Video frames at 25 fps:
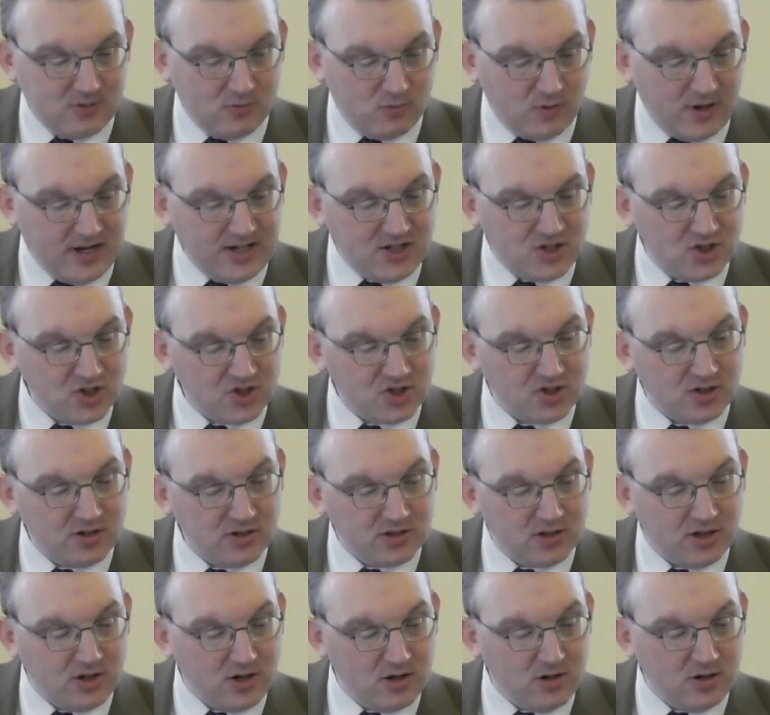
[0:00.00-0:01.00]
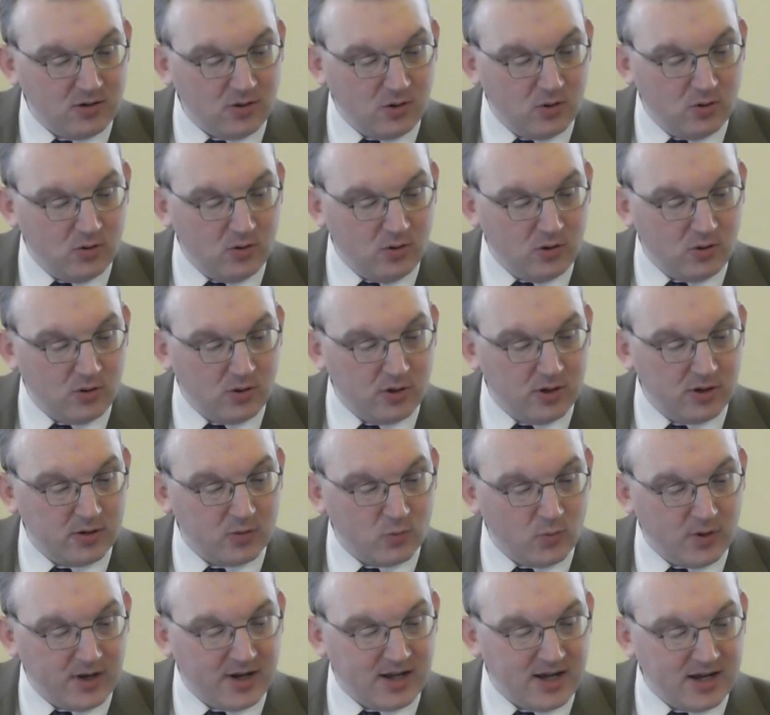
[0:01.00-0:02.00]
Righteous art thou, O
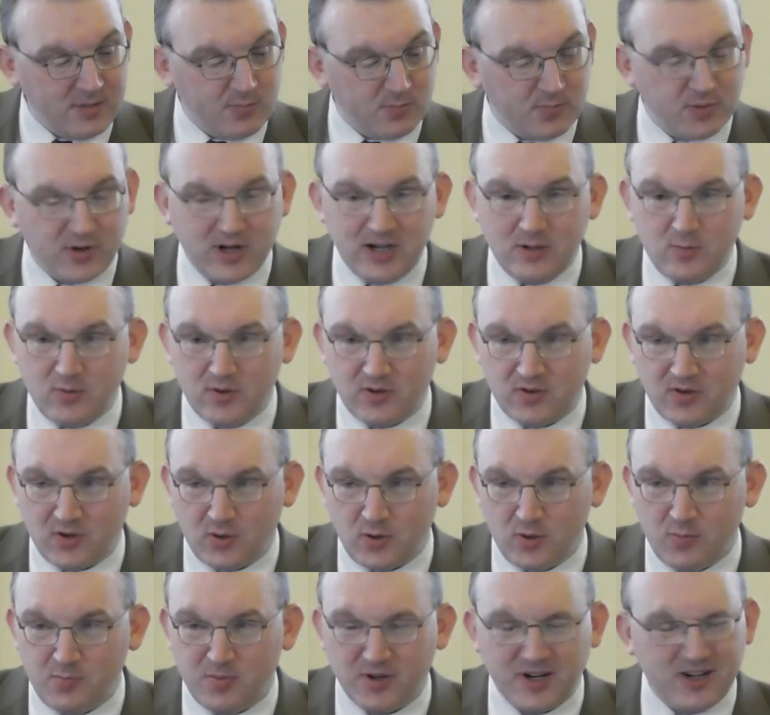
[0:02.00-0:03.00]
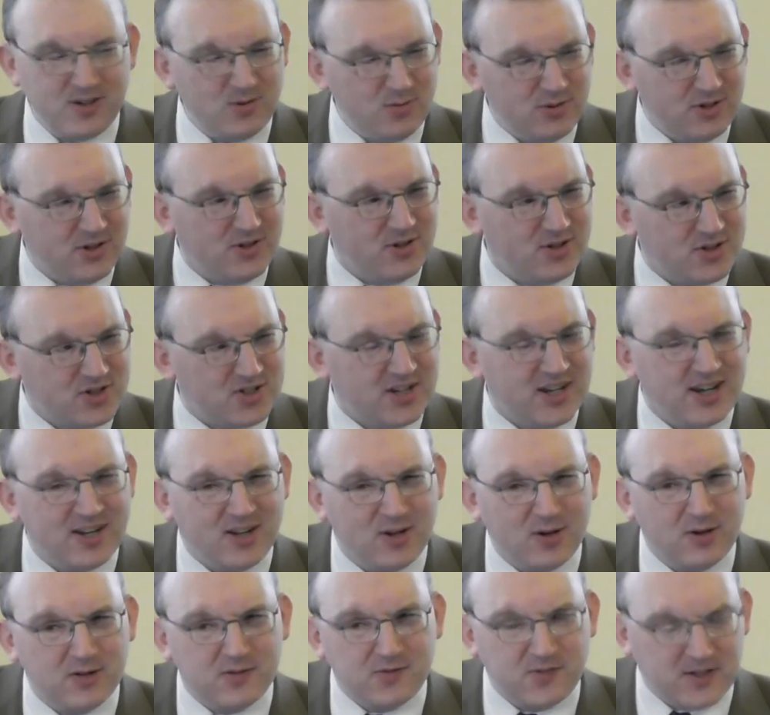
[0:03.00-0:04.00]
Lord, when I plead with you, but I don't understand
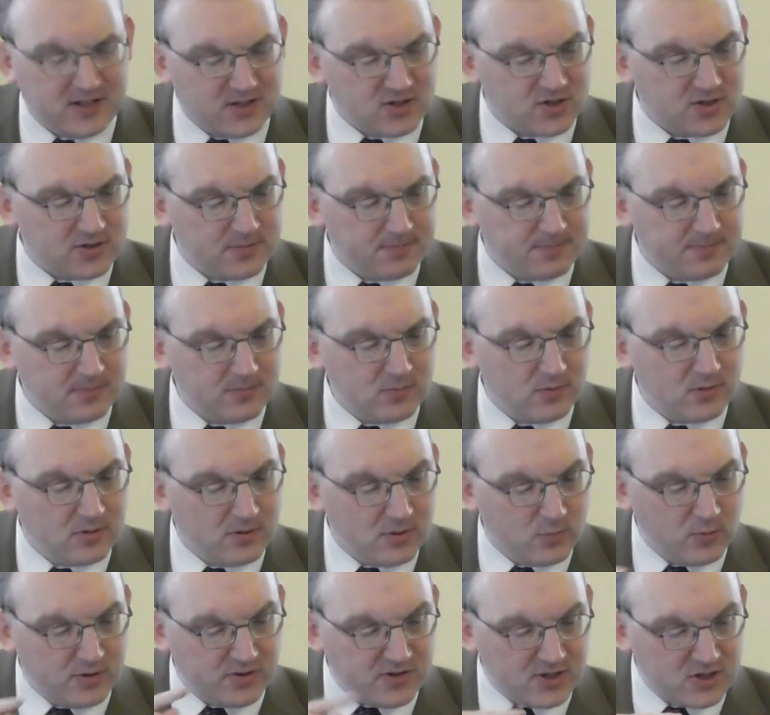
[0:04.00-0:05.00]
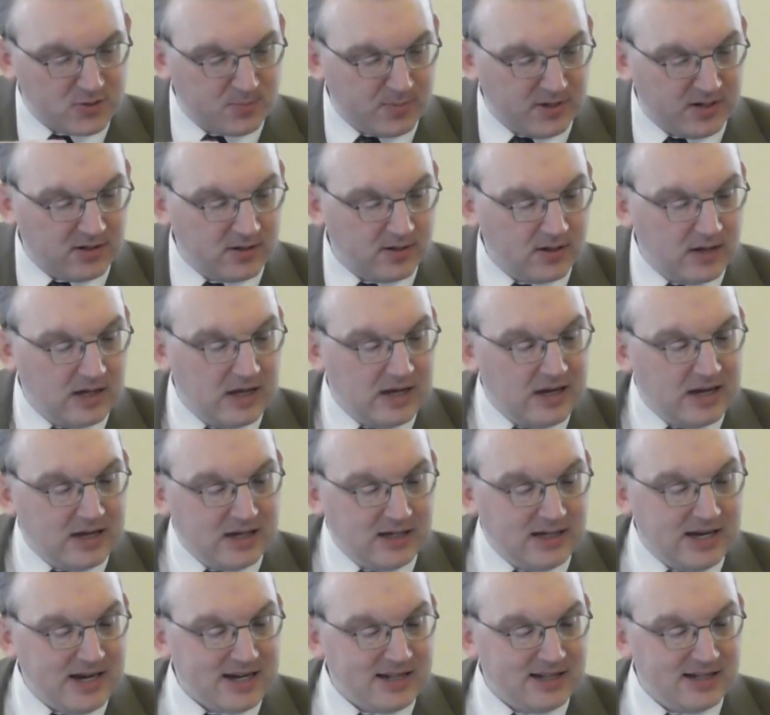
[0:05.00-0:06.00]
how it fits with this thing.
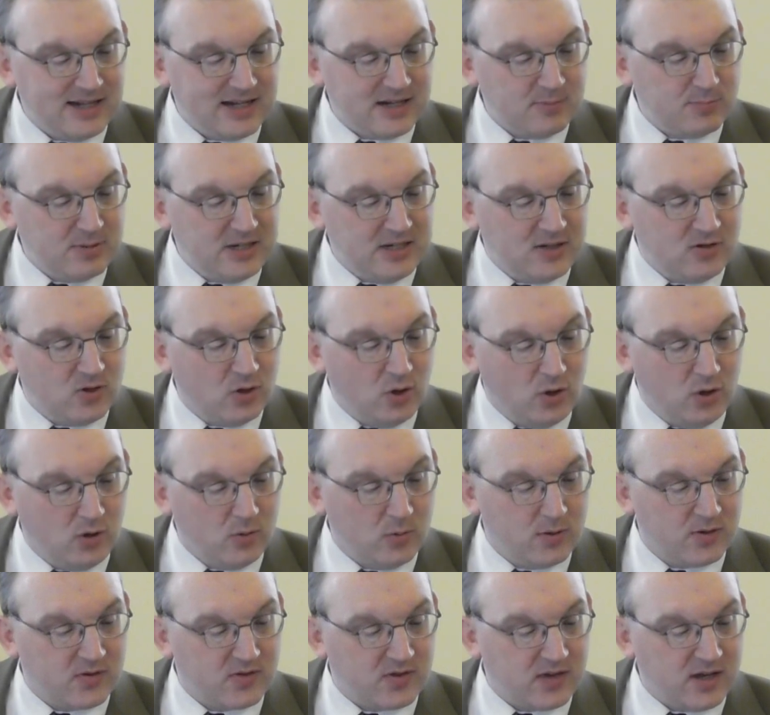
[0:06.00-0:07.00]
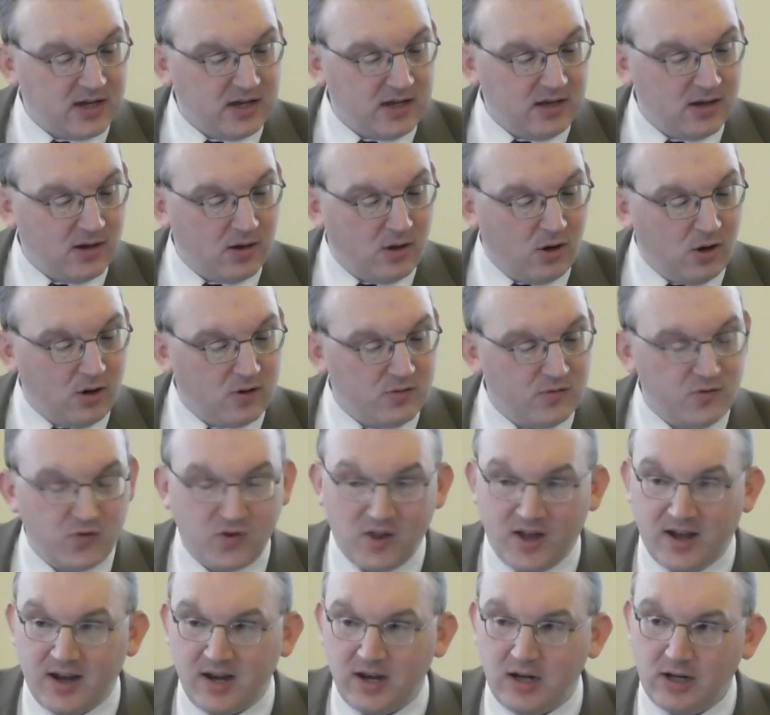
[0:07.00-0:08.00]
Yet let me talk with thee of
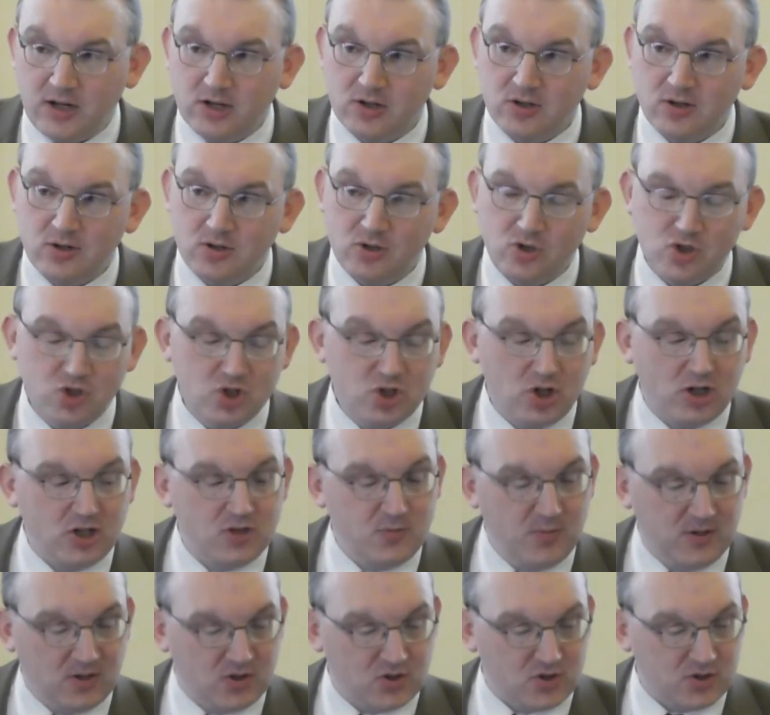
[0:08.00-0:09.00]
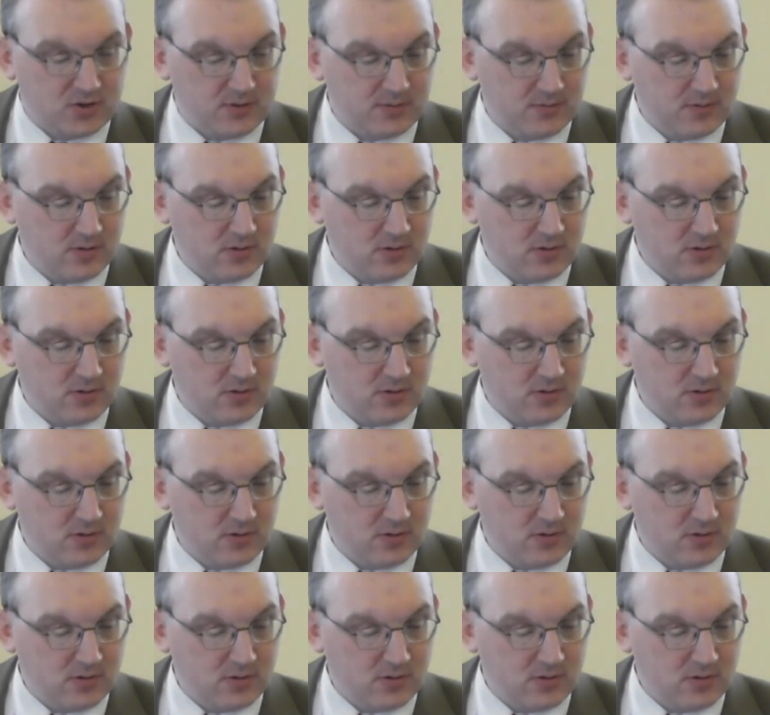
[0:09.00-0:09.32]
thy judgments.